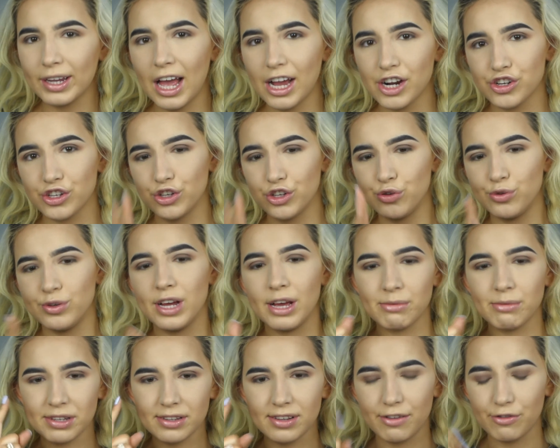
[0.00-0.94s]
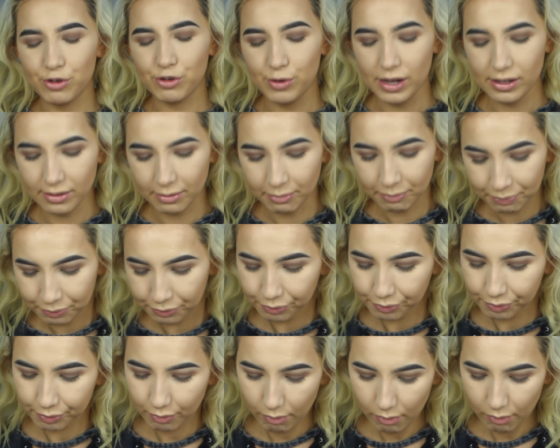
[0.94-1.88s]
Actually 2 times because I have 2 eyes.
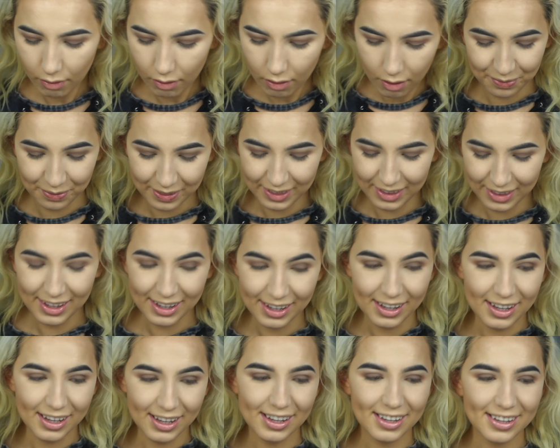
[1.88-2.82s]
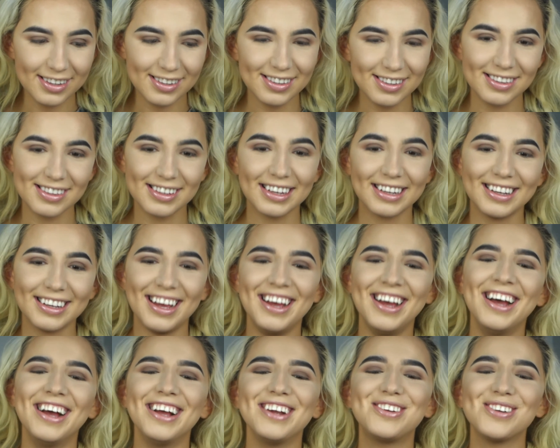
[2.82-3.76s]
Got jokes.
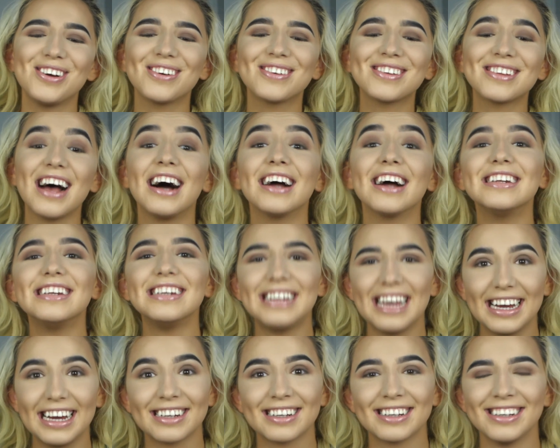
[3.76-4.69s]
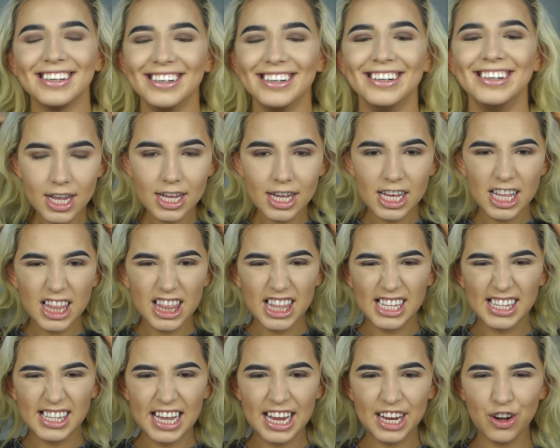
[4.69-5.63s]
Jokes on deck.
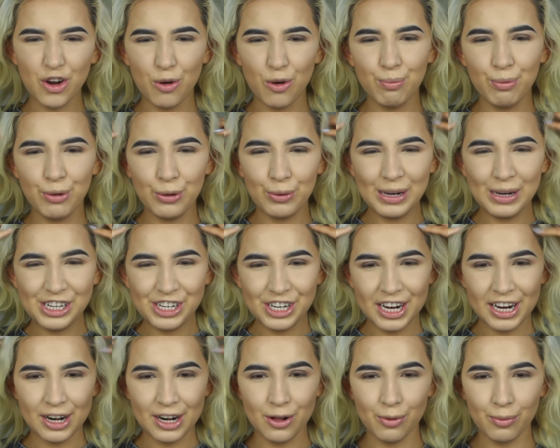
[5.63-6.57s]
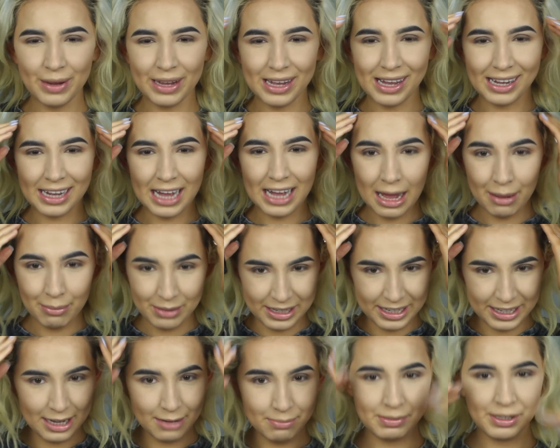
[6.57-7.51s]
This ain't no beauty channel, we got
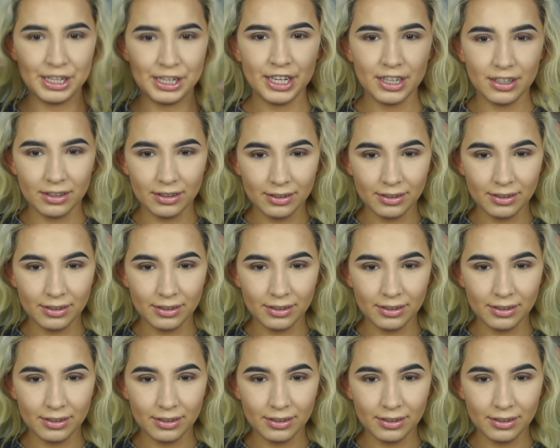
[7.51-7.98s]
comedy up in here.